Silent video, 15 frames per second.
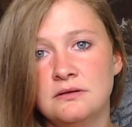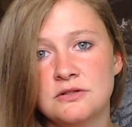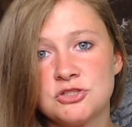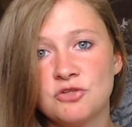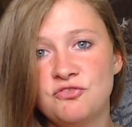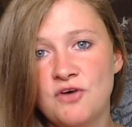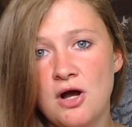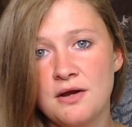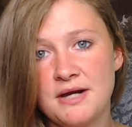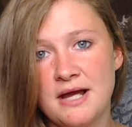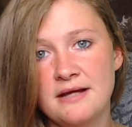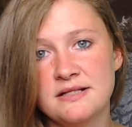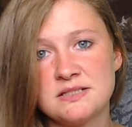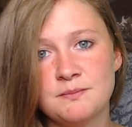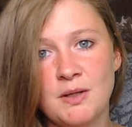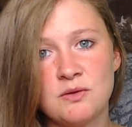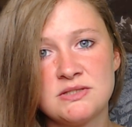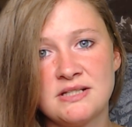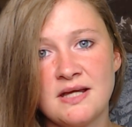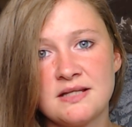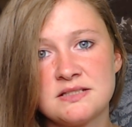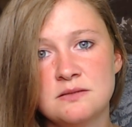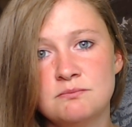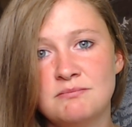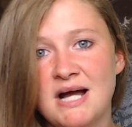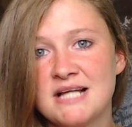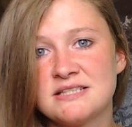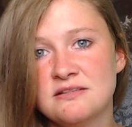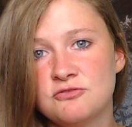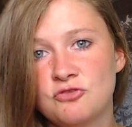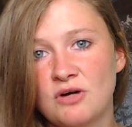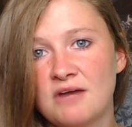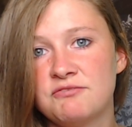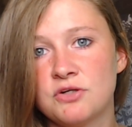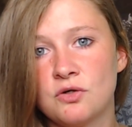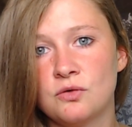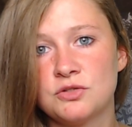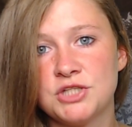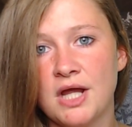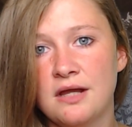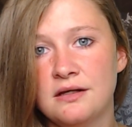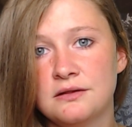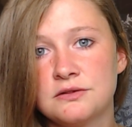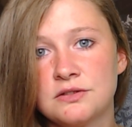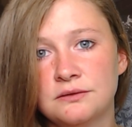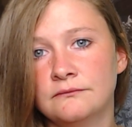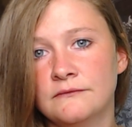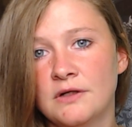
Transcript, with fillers: So Fortnite is about to get a massive graphical change.